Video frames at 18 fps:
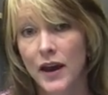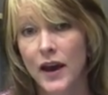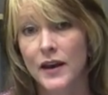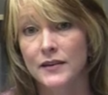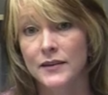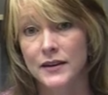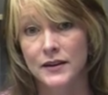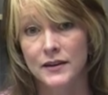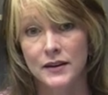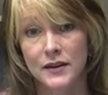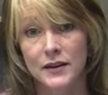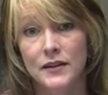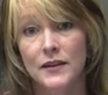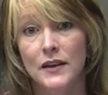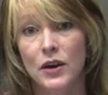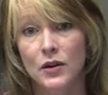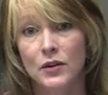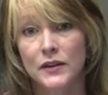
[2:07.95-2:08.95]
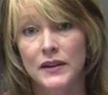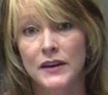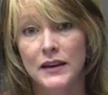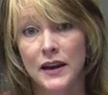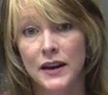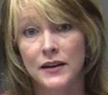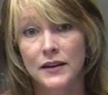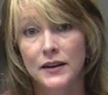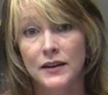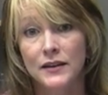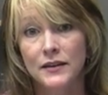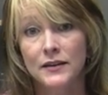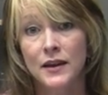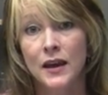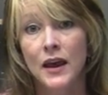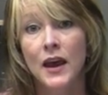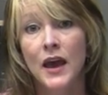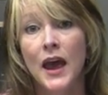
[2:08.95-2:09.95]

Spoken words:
as it did in the early 90s.